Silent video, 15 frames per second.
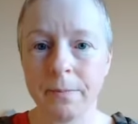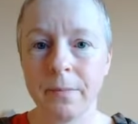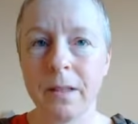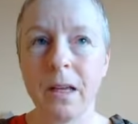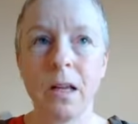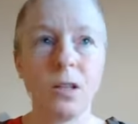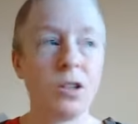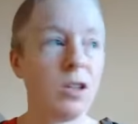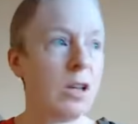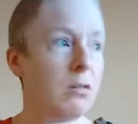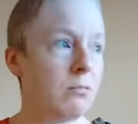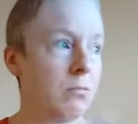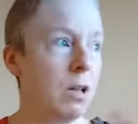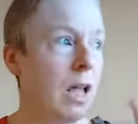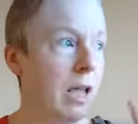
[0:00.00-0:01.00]
It's
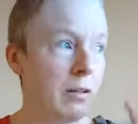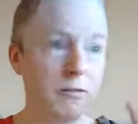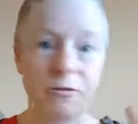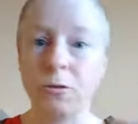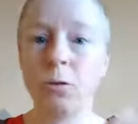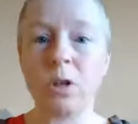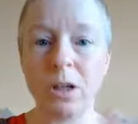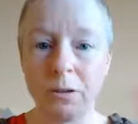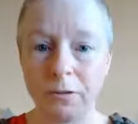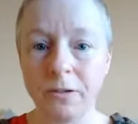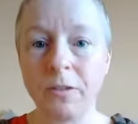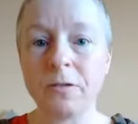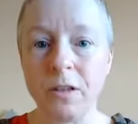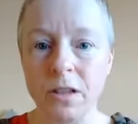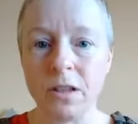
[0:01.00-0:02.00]
at like 40 to
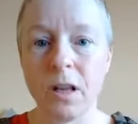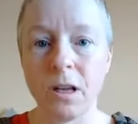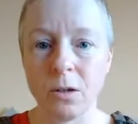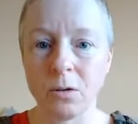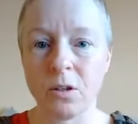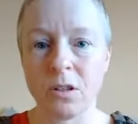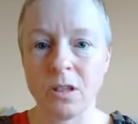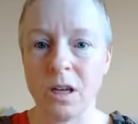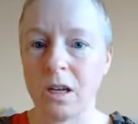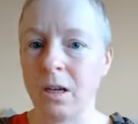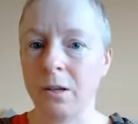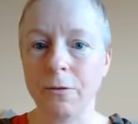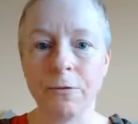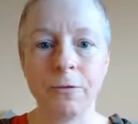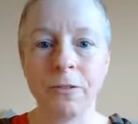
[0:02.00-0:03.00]
50 cycles a
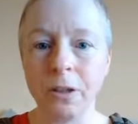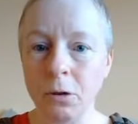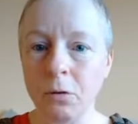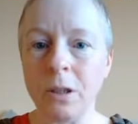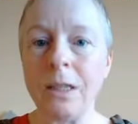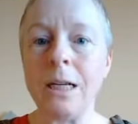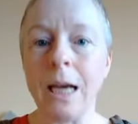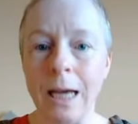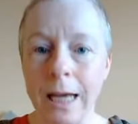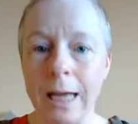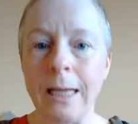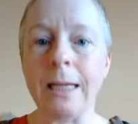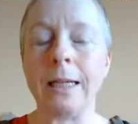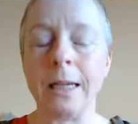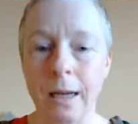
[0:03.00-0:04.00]
second. Very
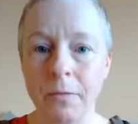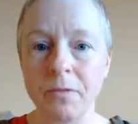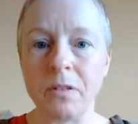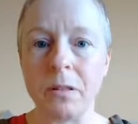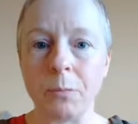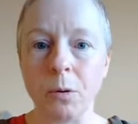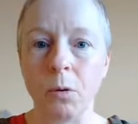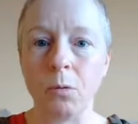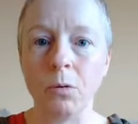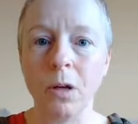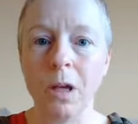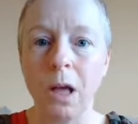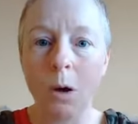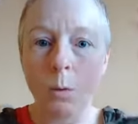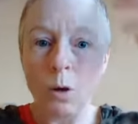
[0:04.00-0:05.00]
uncomfortable
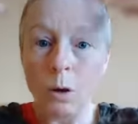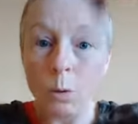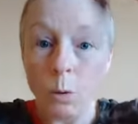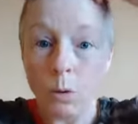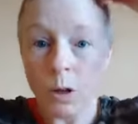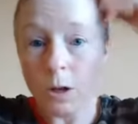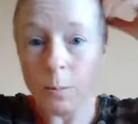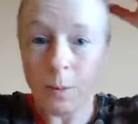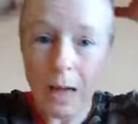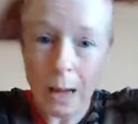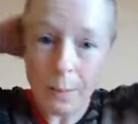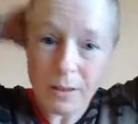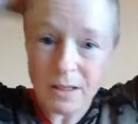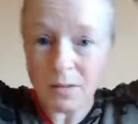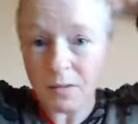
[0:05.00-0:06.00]
when all the
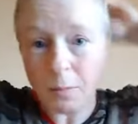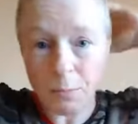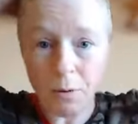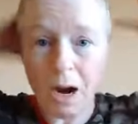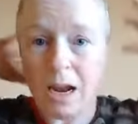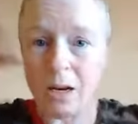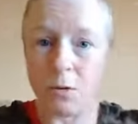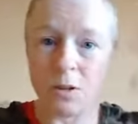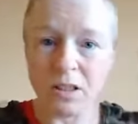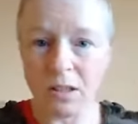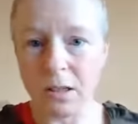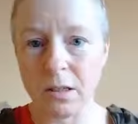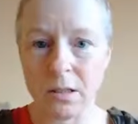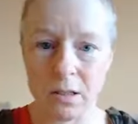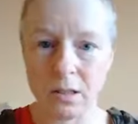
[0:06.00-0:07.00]
compartments of the brain are at
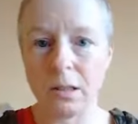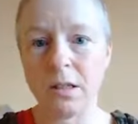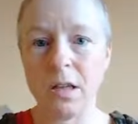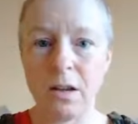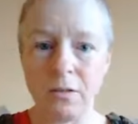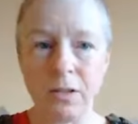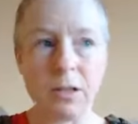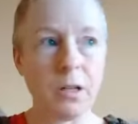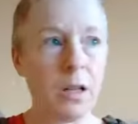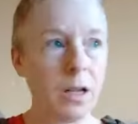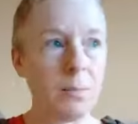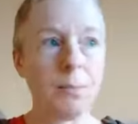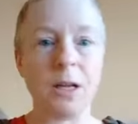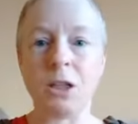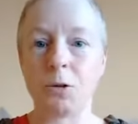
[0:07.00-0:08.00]
sixes and sevens, like
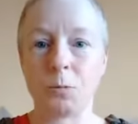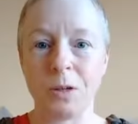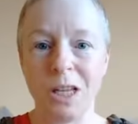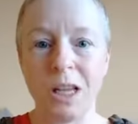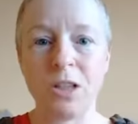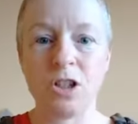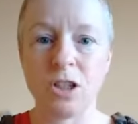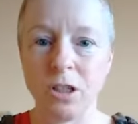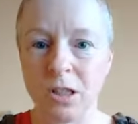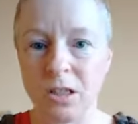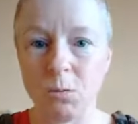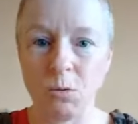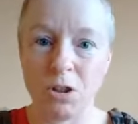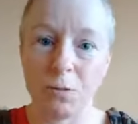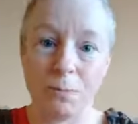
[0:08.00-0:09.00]
a bunch of
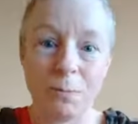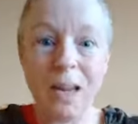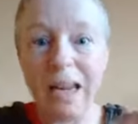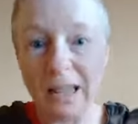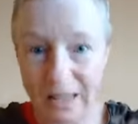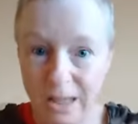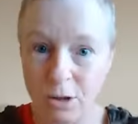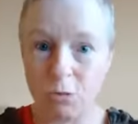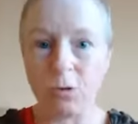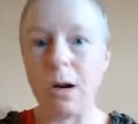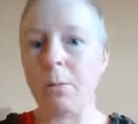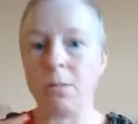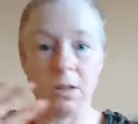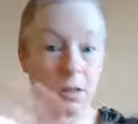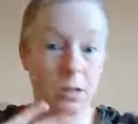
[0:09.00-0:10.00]
percussionists all just banging their
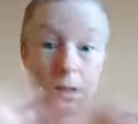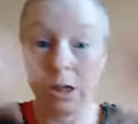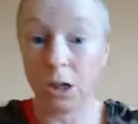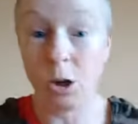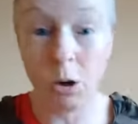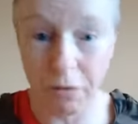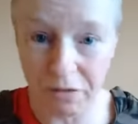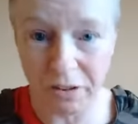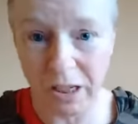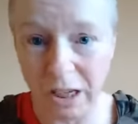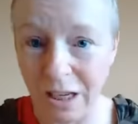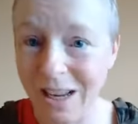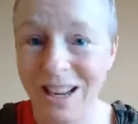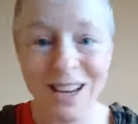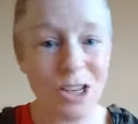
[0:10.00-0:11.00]
drums. It's a
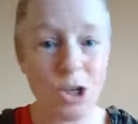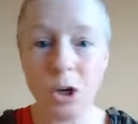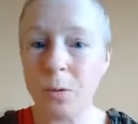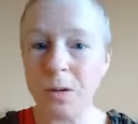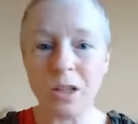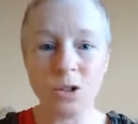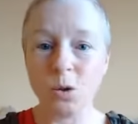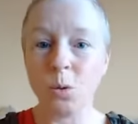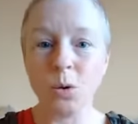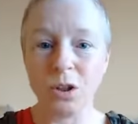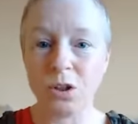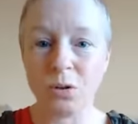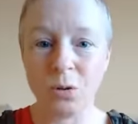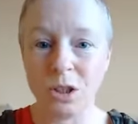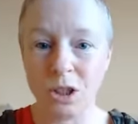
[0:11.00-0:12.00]
cacophony. Nobody's talking
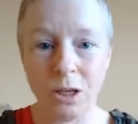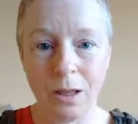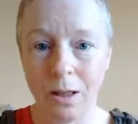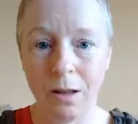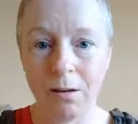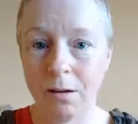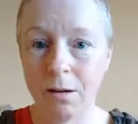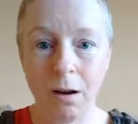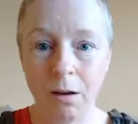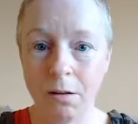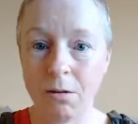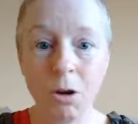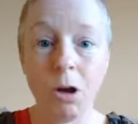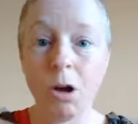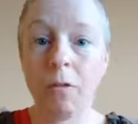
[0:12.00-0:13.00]
to each other, you know?
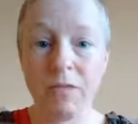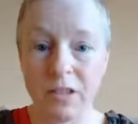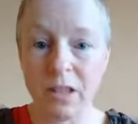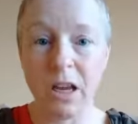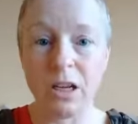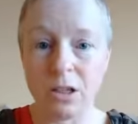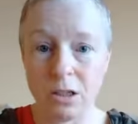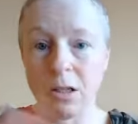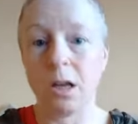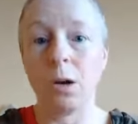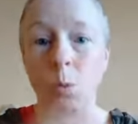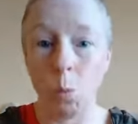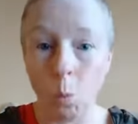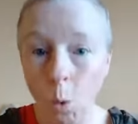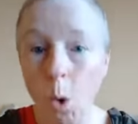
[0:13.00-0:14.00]
No conversation. It's like
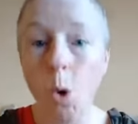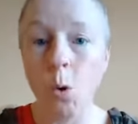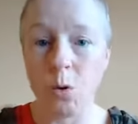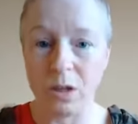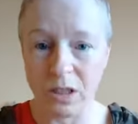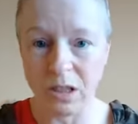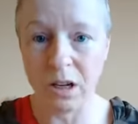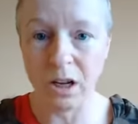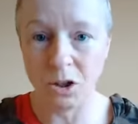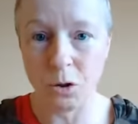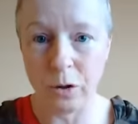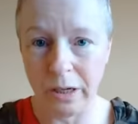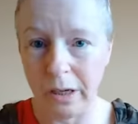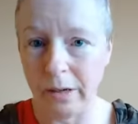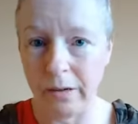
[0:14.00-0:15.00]
a war inside
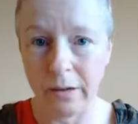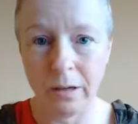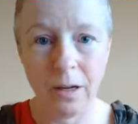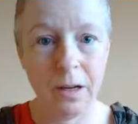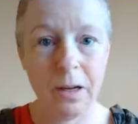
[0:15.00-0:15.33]
your head.